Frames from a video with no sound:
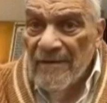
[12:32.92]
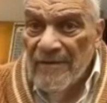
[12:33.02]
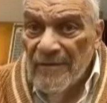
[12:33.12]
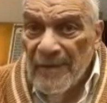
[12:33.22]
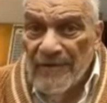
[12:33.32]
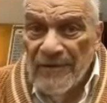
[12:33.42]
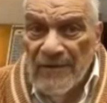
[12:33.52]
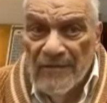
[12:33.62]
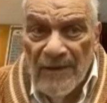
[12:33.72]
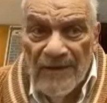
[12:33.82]
He's buried
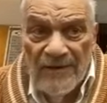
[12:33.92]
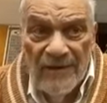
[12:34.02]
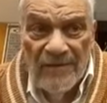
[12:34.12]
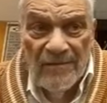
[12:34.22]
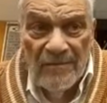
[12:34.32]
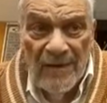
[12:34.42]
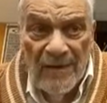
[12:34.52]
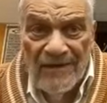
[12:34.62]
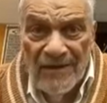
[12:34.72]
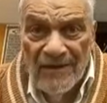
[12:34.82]
in Maskeret
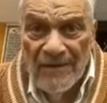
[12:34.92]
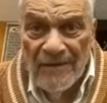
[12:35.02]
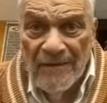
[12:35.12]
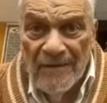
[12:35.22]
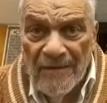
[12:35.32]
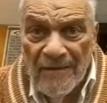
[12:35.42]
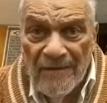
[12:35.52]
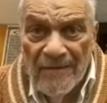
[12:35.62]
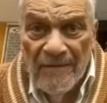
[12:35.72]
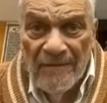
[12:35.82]
Batya here,
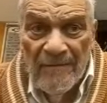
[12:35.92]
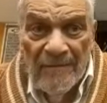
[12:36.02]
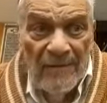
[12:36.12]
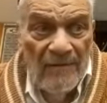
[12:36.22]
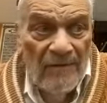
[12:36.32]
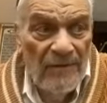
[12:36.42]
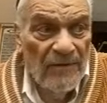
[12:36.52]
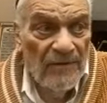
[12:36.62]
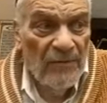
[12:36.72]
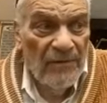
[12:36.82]
which
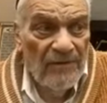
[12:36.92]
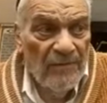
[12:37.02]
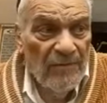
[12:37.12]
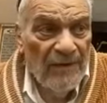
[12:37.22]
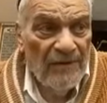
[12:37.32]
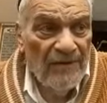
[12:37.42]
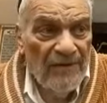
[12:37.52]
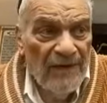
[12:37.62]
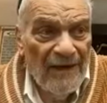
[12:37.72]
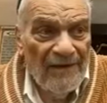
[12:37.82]
is one of the Baron's
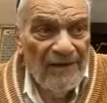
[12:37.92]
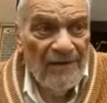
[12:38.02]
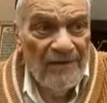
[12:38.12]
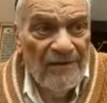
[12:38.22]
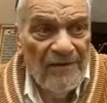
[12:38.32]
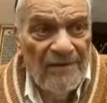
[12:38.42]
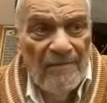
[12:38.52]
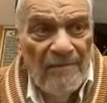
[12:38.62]
colonies.